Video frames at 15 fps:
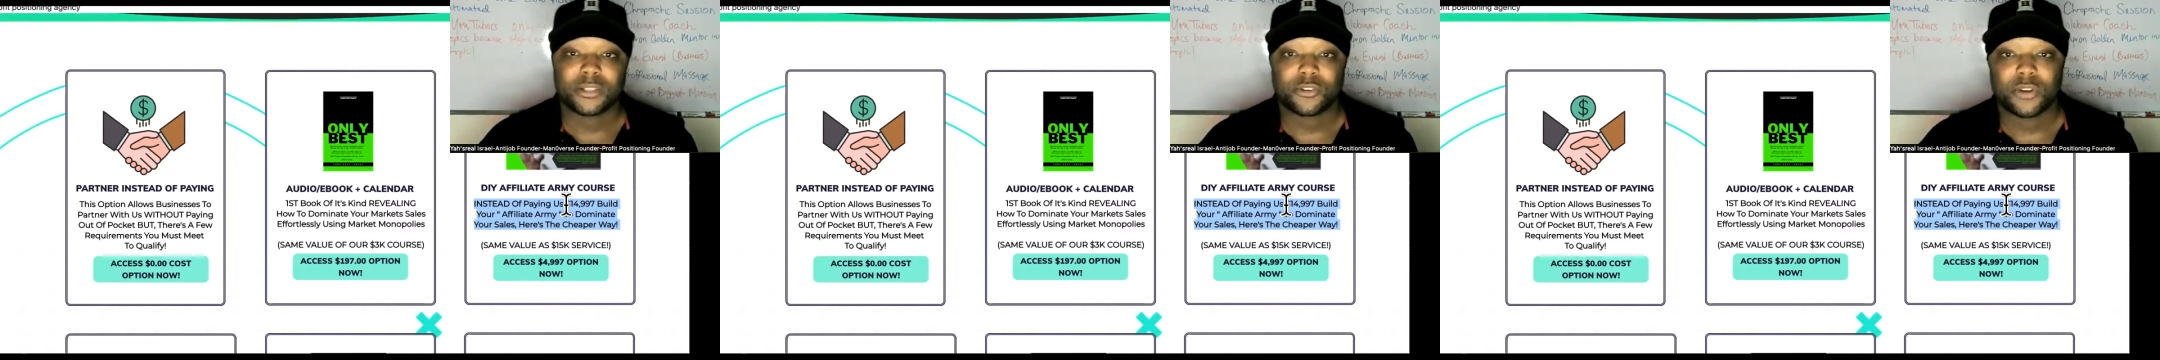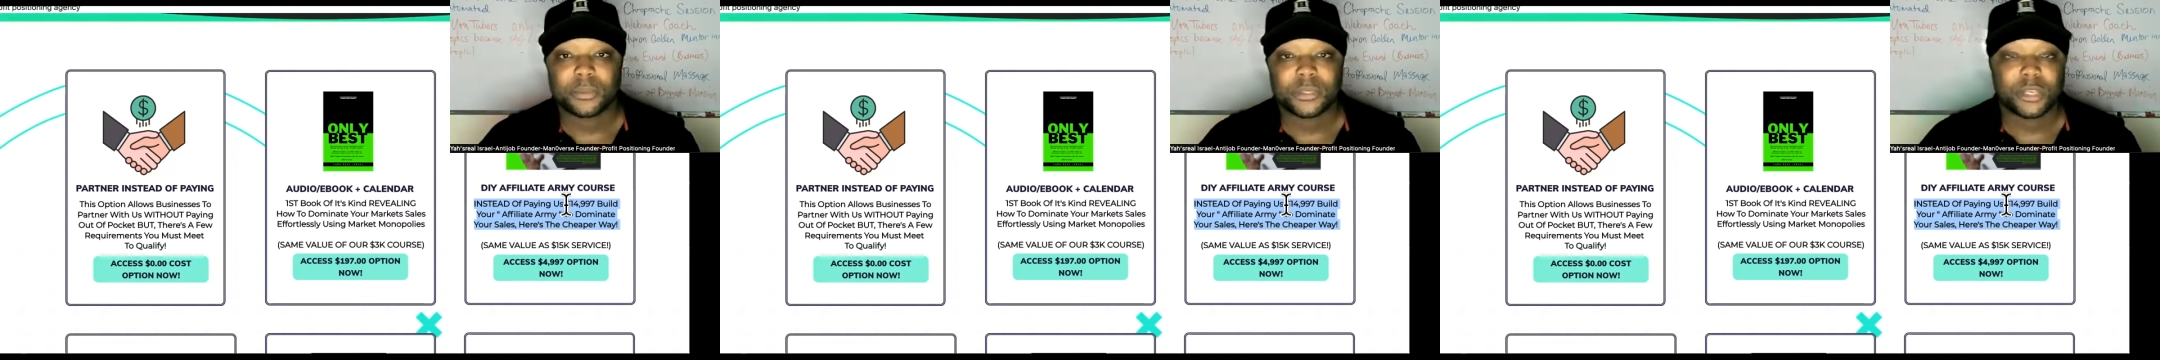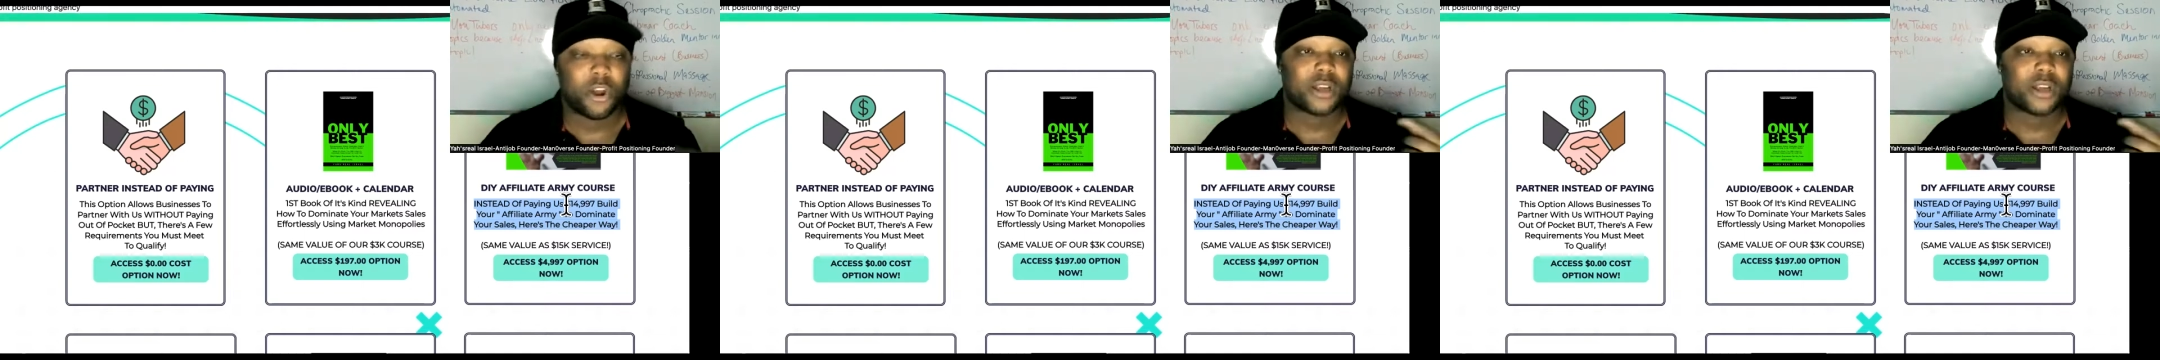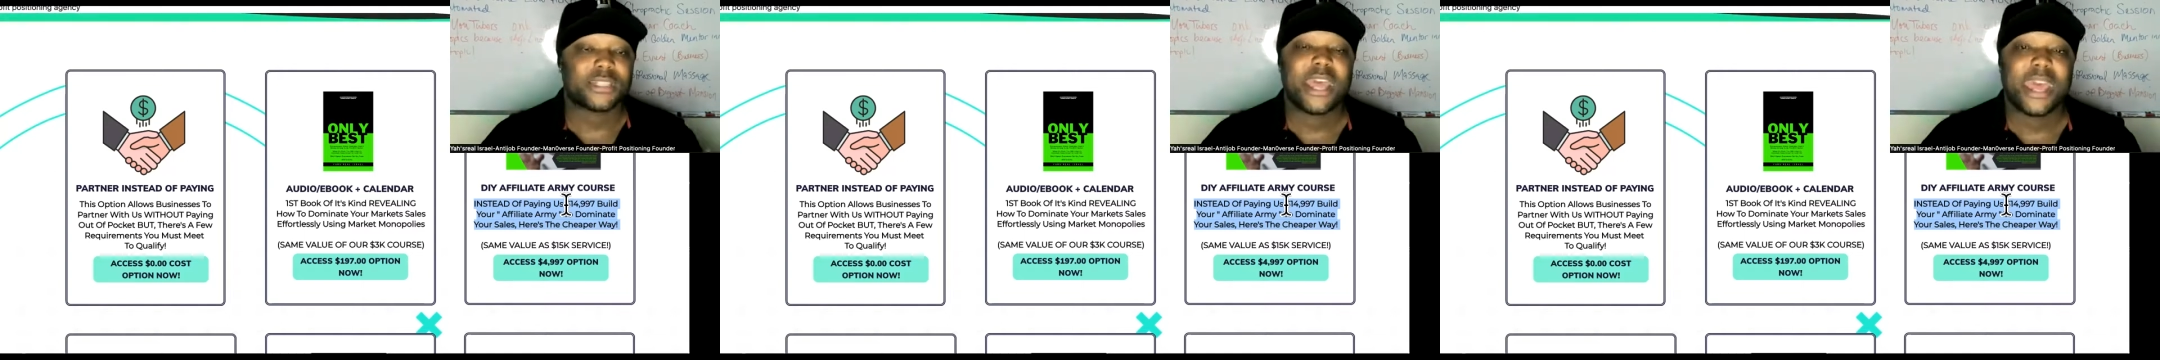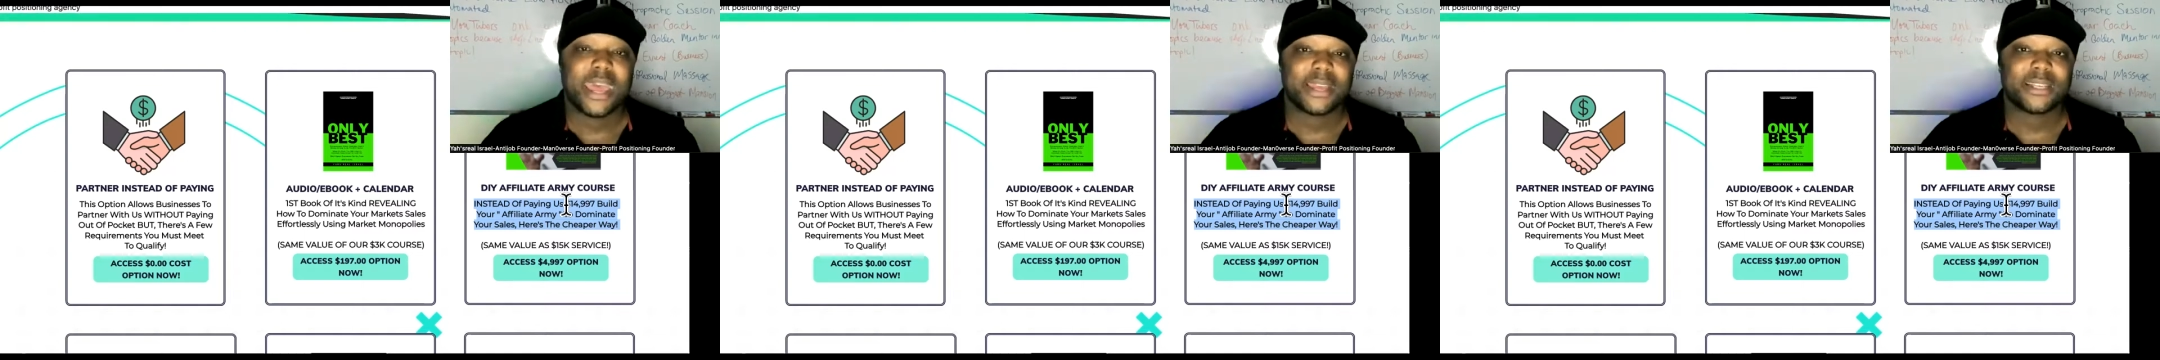description or
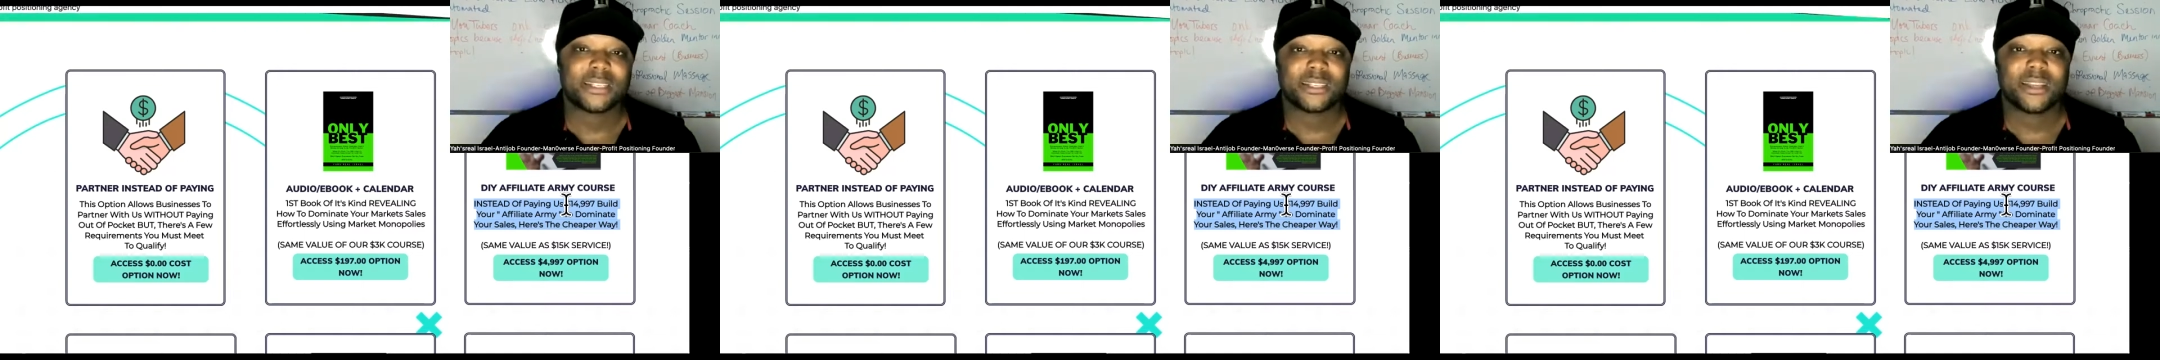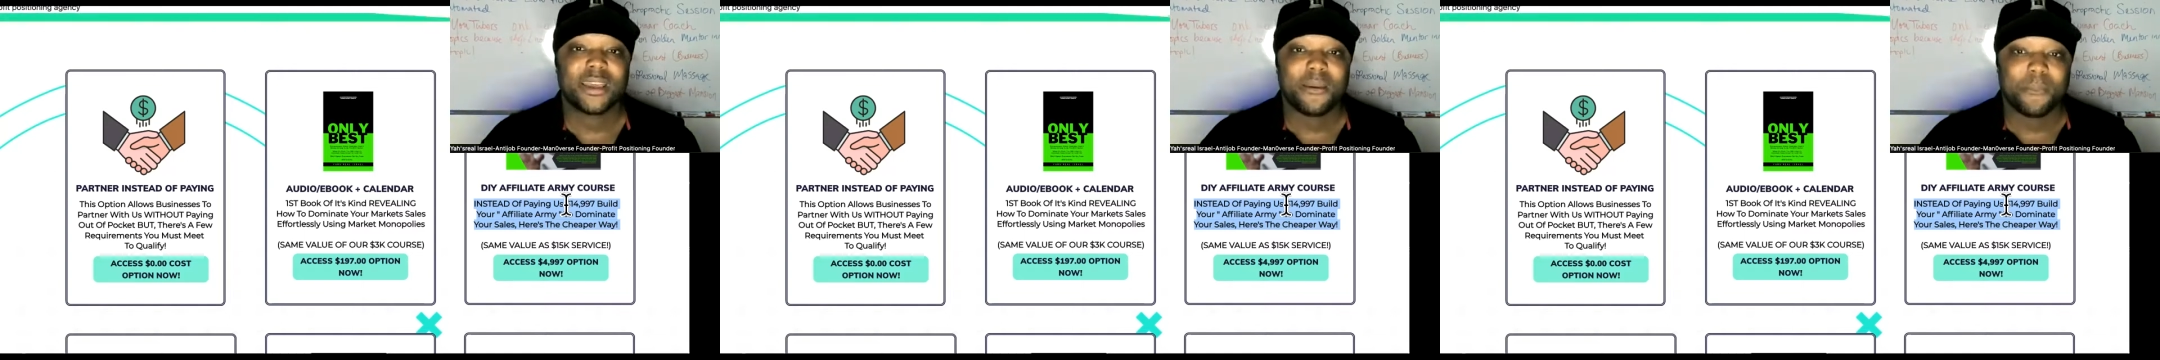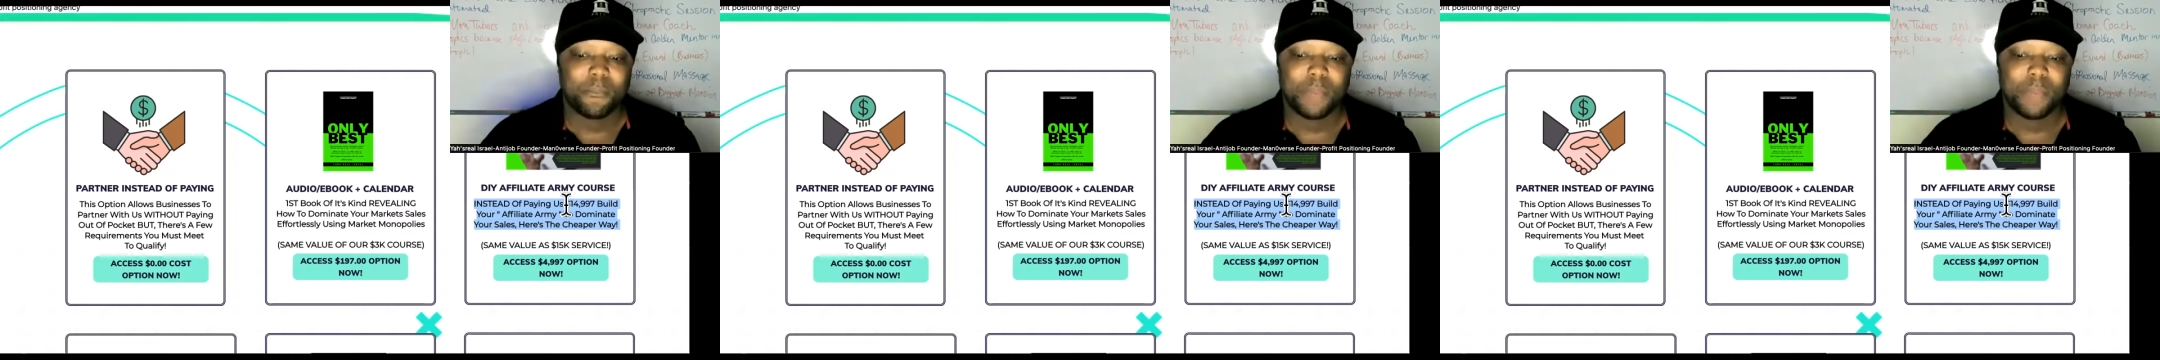text